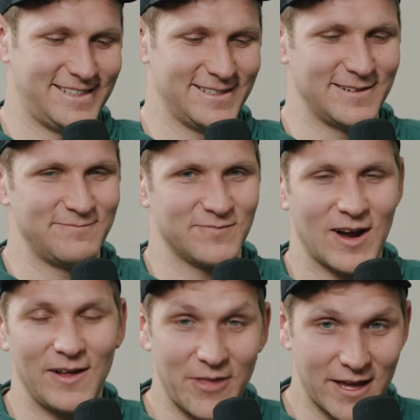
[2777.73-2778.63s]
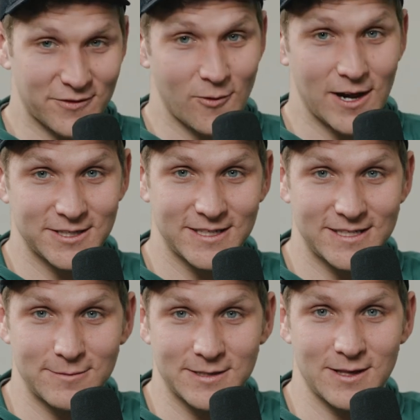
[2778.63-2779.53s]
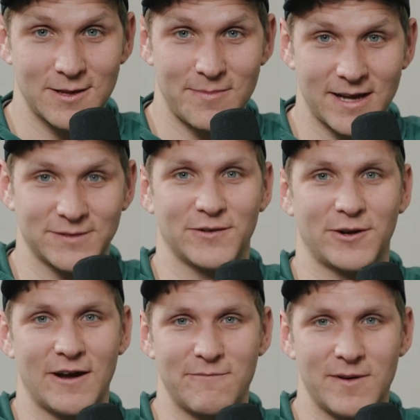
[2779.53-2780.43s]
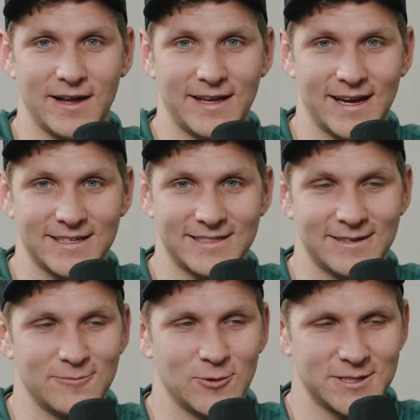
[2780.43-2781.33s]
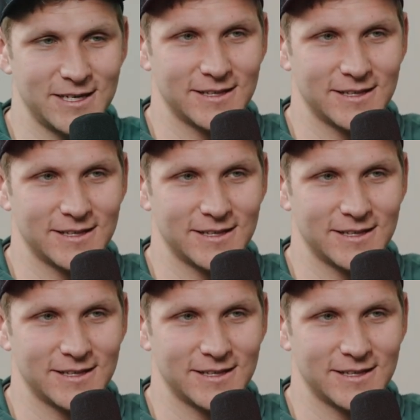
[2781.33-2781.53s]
Anyway, well, thanks for watching this episode of the Passion for Craft podcast, and we'll see you